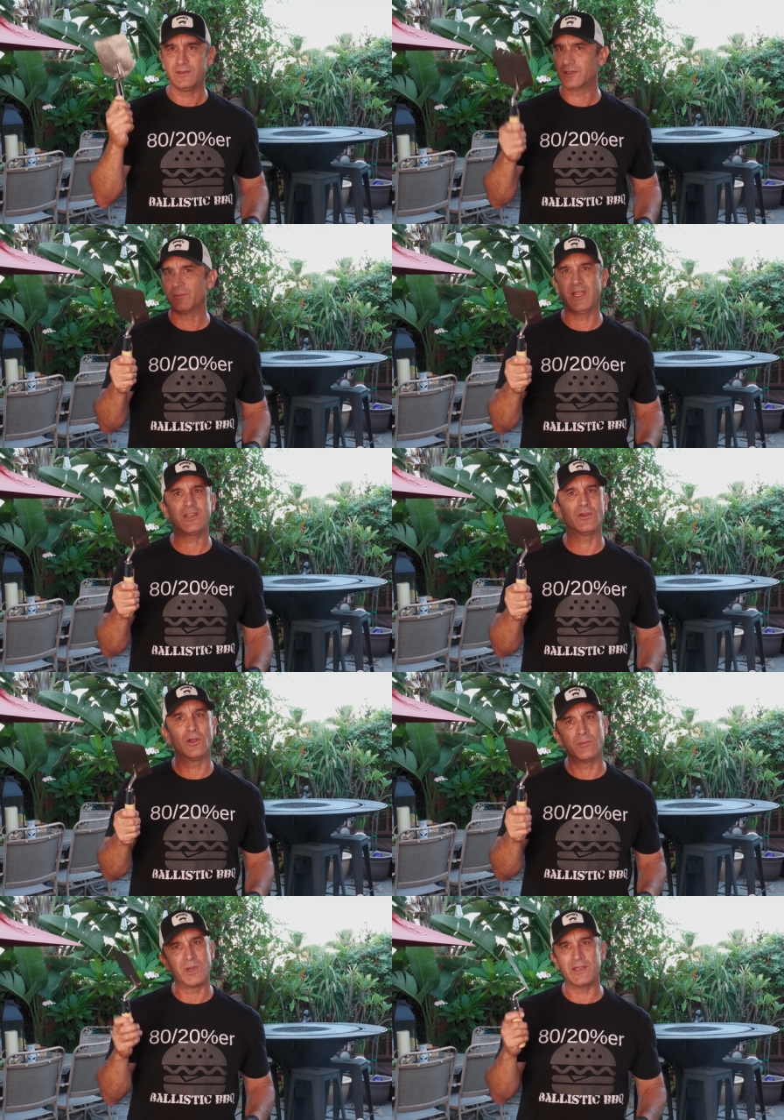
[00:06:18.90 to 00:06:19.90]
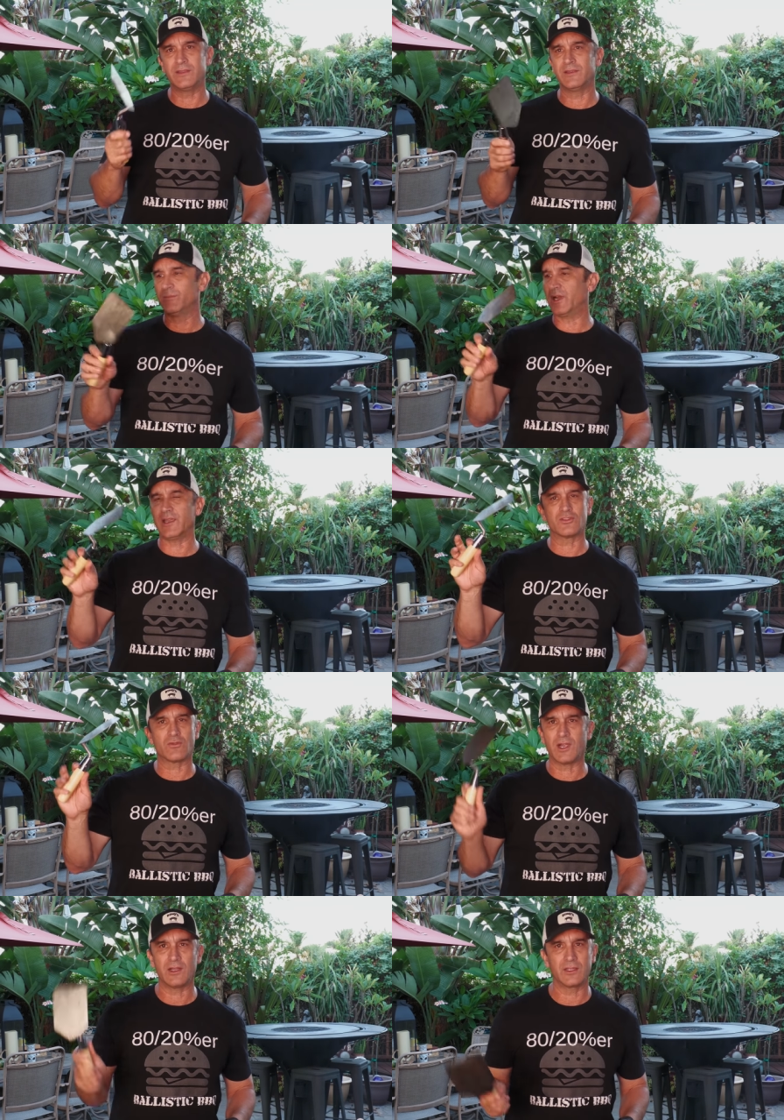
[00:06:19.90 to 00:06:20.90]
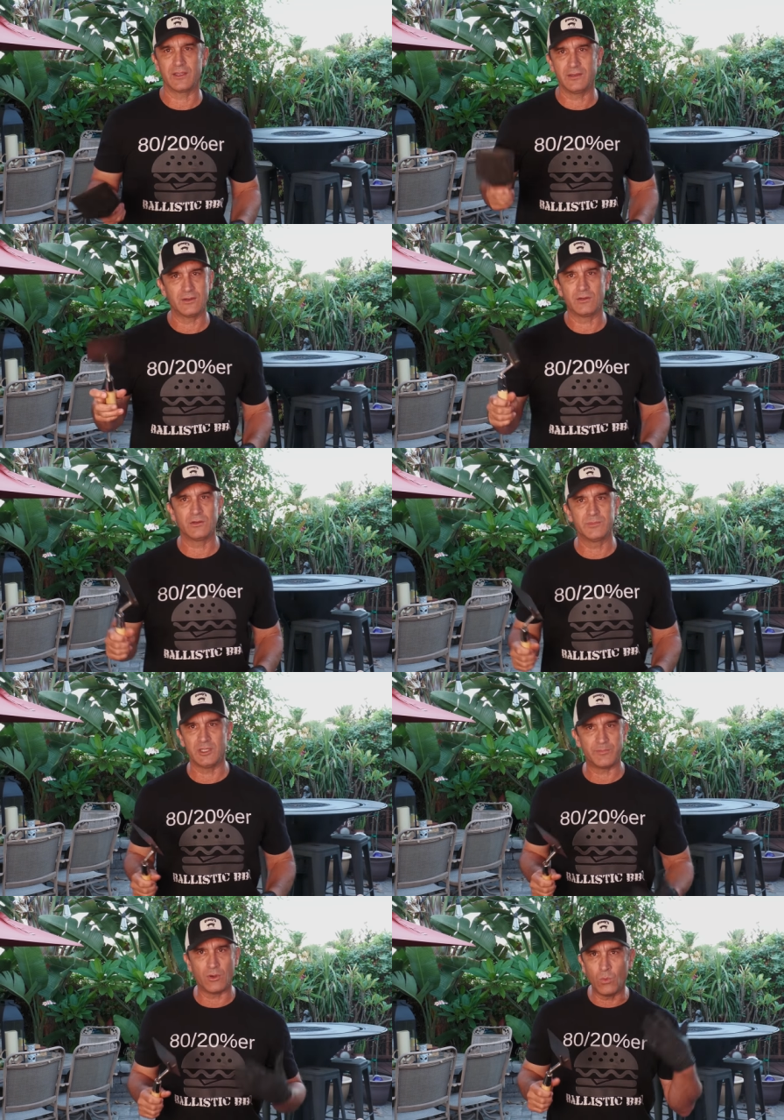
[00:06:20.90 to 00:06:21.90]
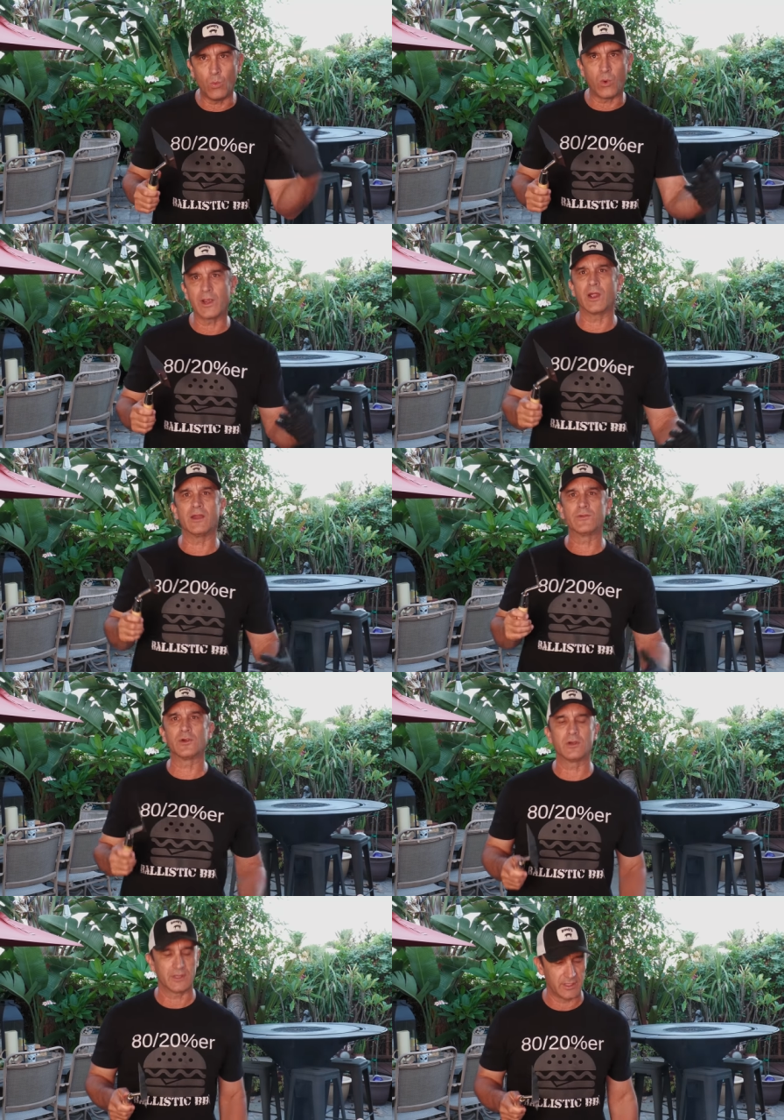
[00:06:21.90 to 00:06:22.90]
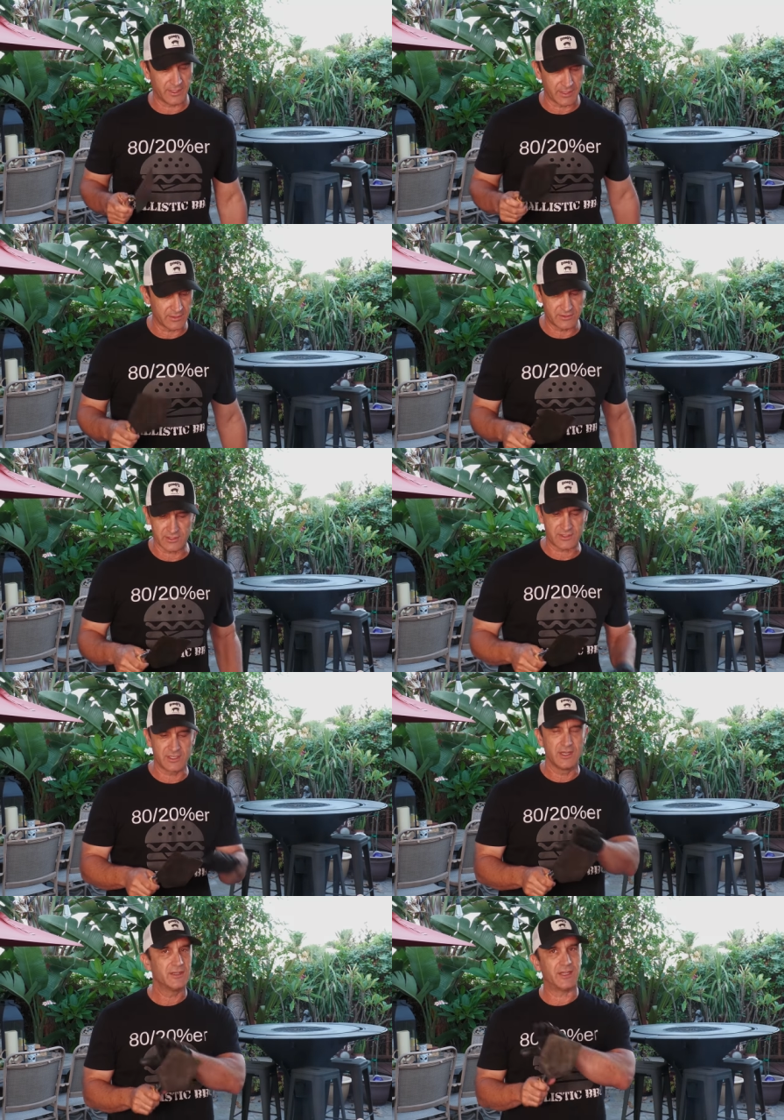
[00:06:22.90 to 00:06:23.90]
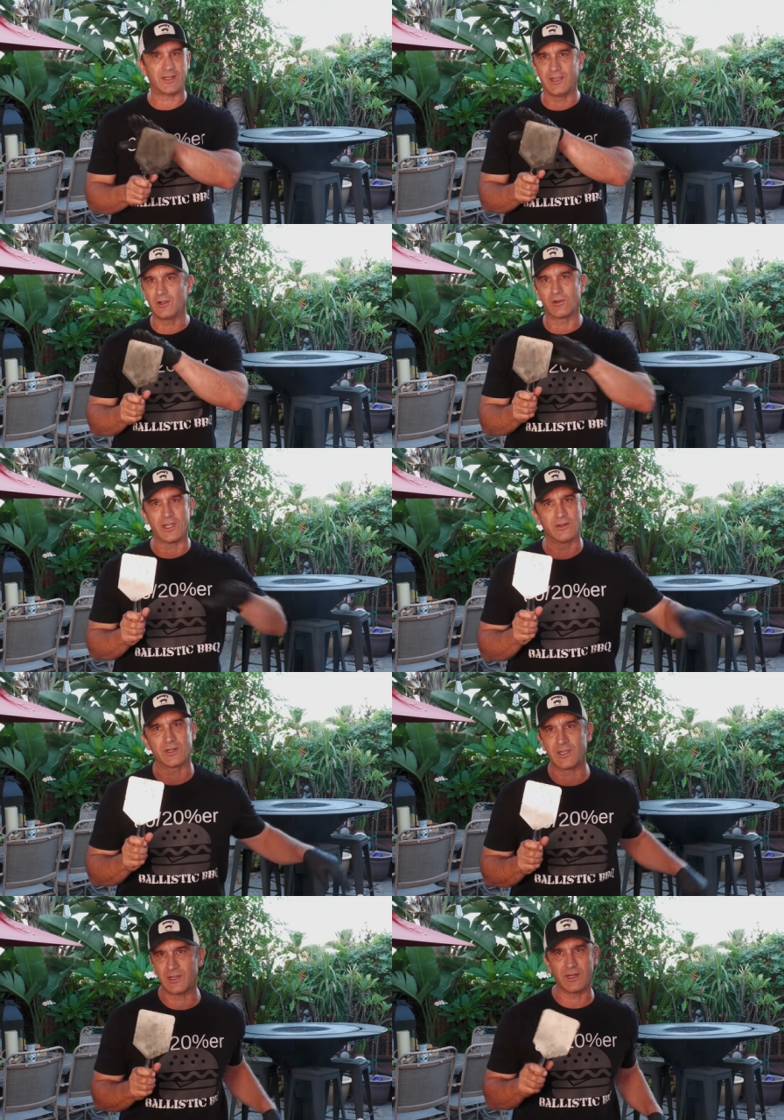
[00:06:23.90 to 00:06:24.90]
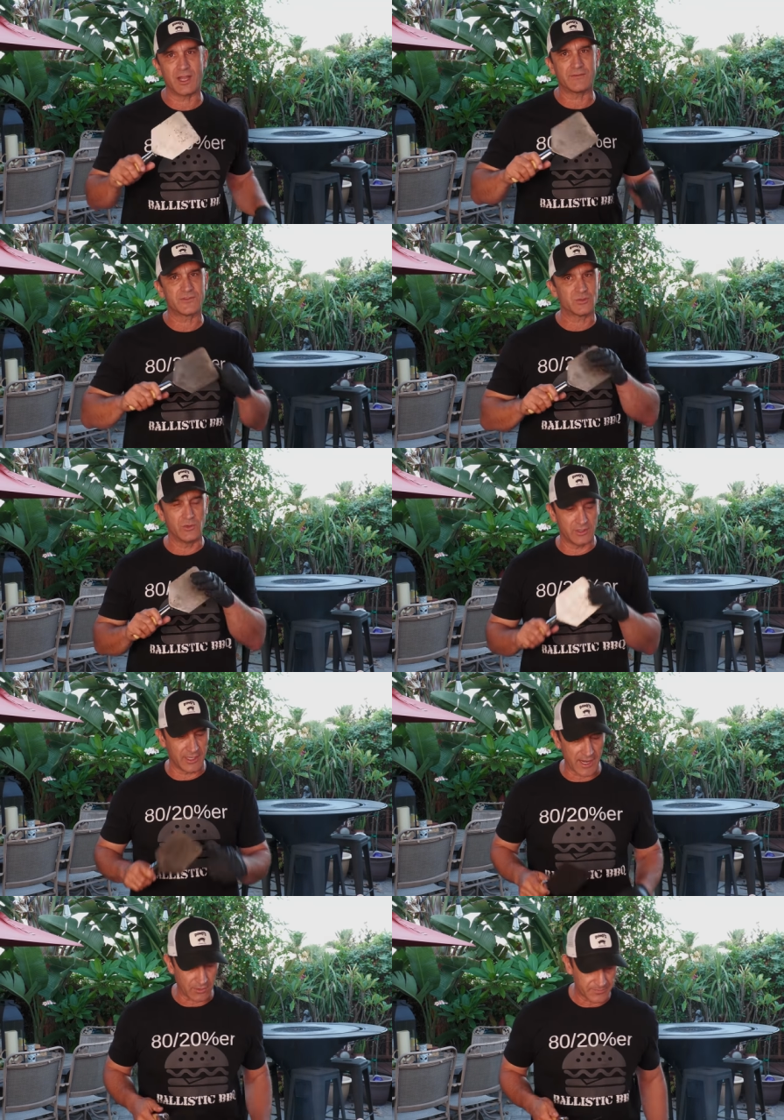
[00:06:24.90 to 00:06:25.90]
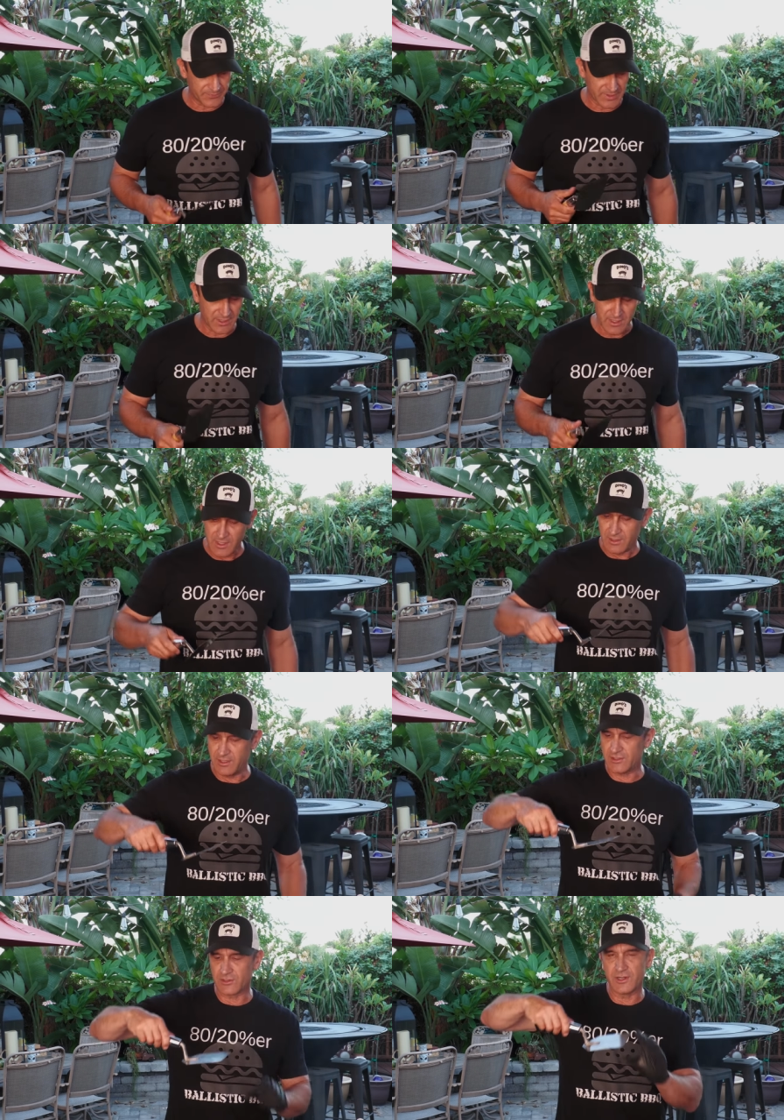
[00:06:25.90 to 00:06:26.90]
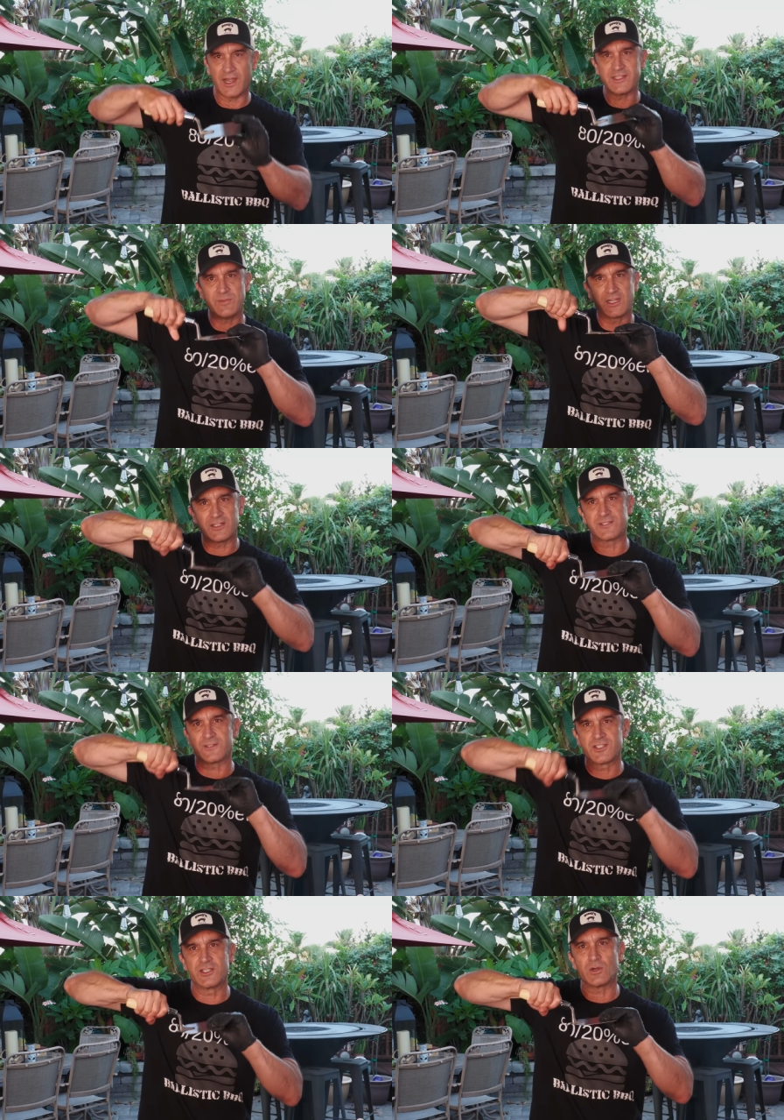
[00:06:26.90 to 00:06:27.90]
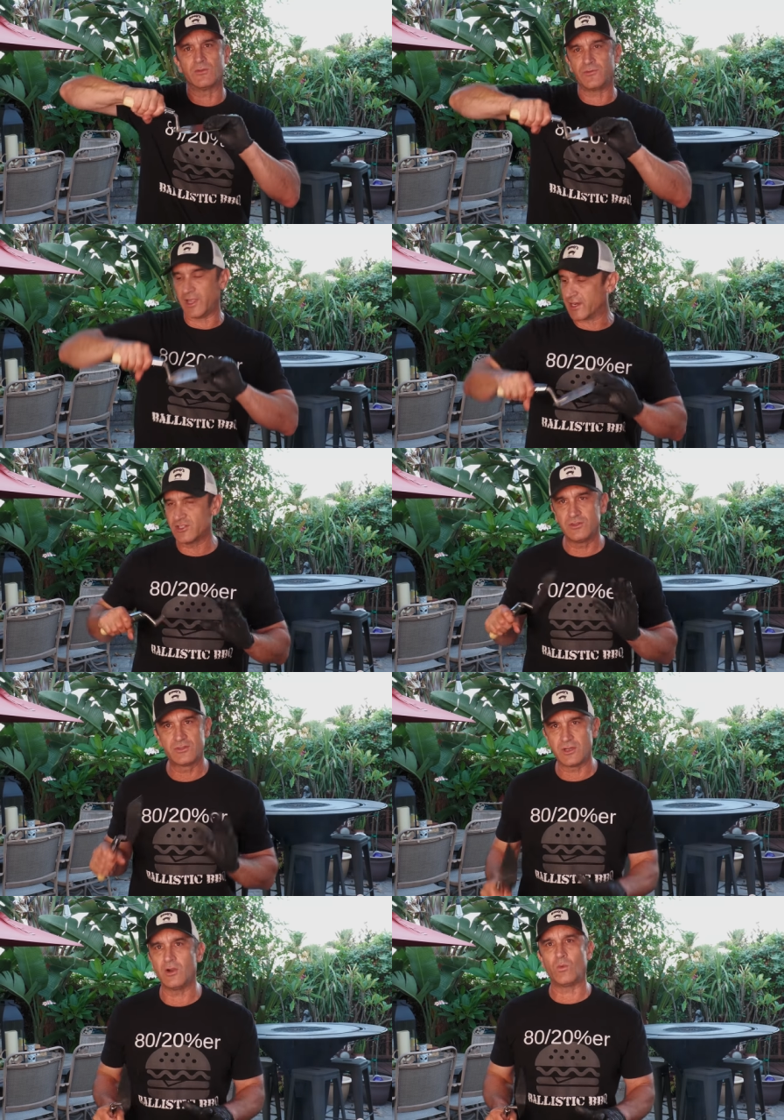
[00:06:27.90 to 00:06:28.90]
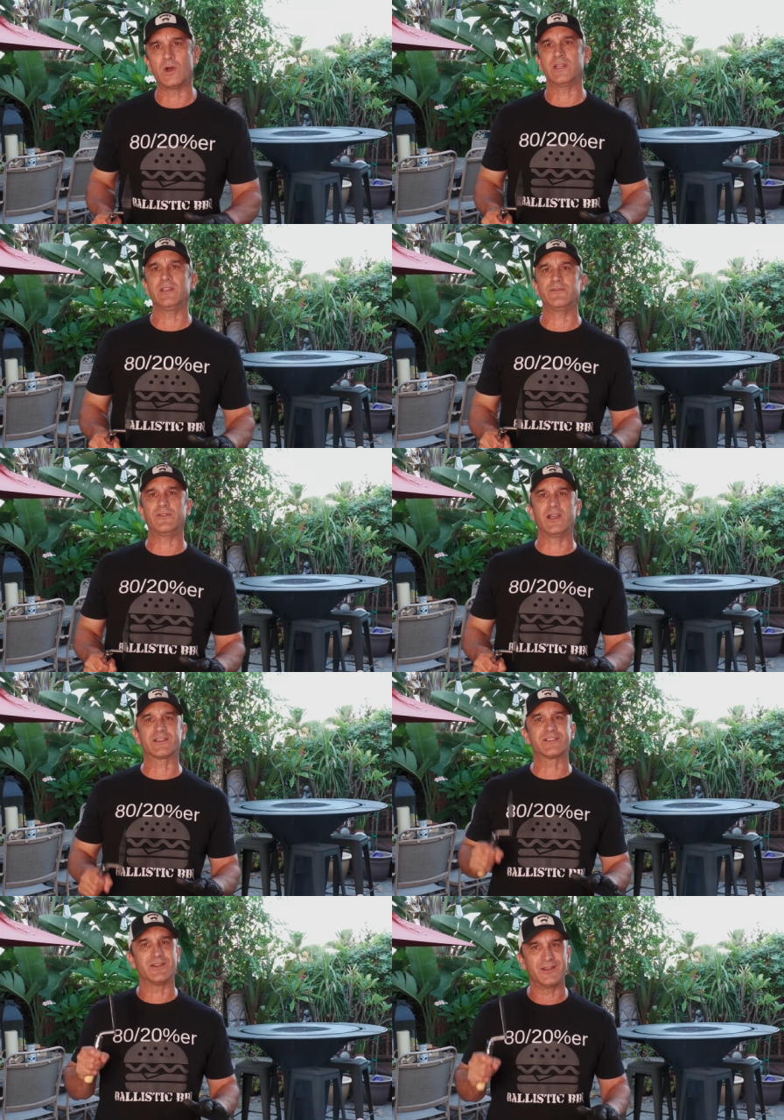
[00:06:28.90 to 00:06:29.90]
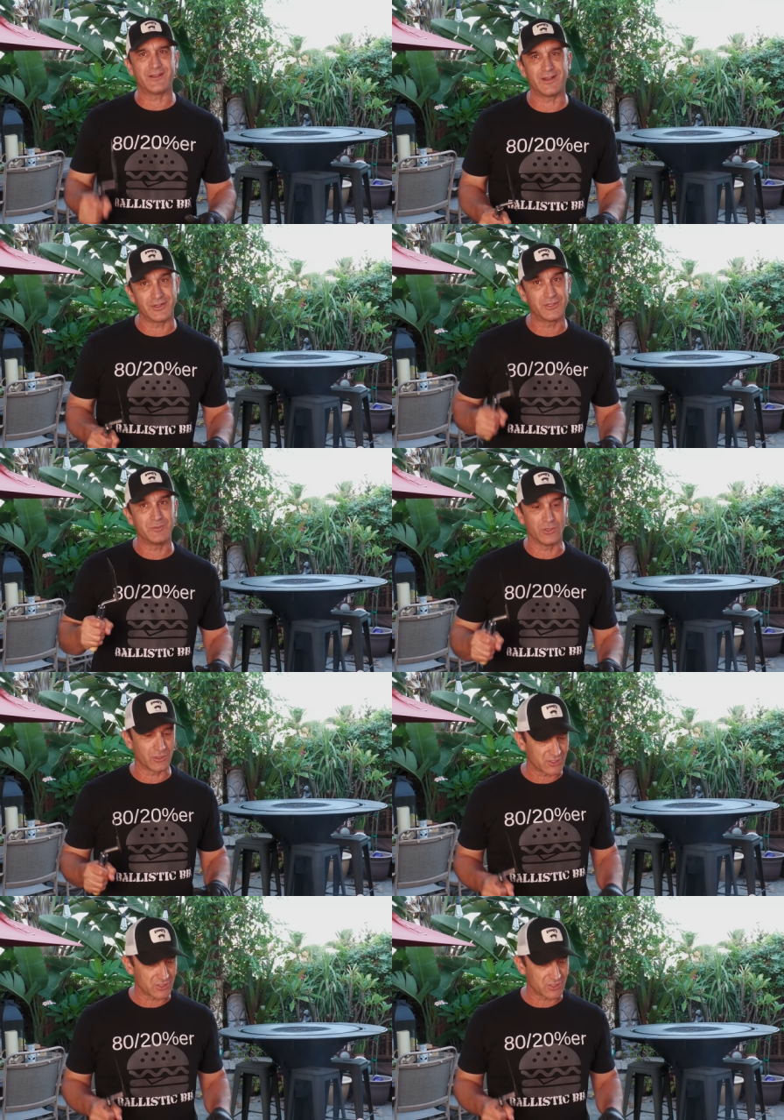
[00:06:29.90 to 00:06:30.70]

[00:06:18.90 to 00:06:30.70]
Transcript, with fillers: can make your own by the by a trowel at you know Home Depot, wherever, and just take an angle grinder and cut it off, smooth it out. These are nice because there's zero flex. You don't want any flex on a good burger